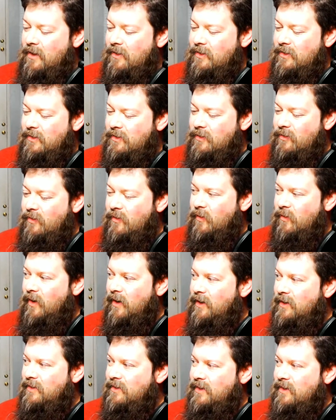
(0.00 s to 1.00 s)
just so
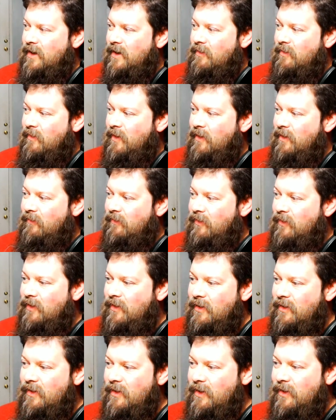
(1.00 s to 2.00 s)
quick as we're waiting for
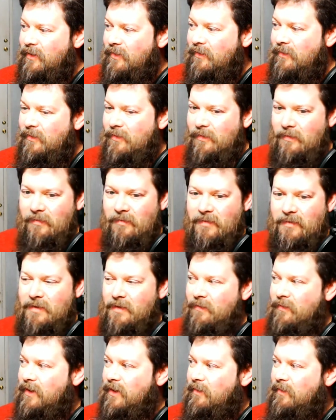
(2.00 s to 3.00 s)
see
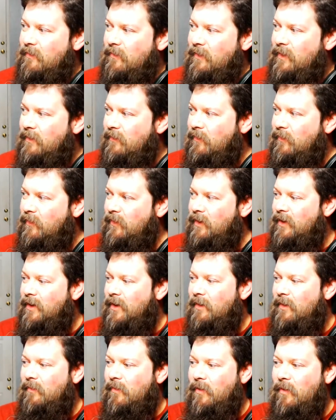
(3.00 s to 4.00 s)
if we can get a
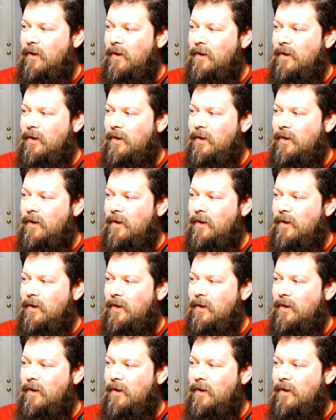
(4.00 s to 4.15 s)
couple more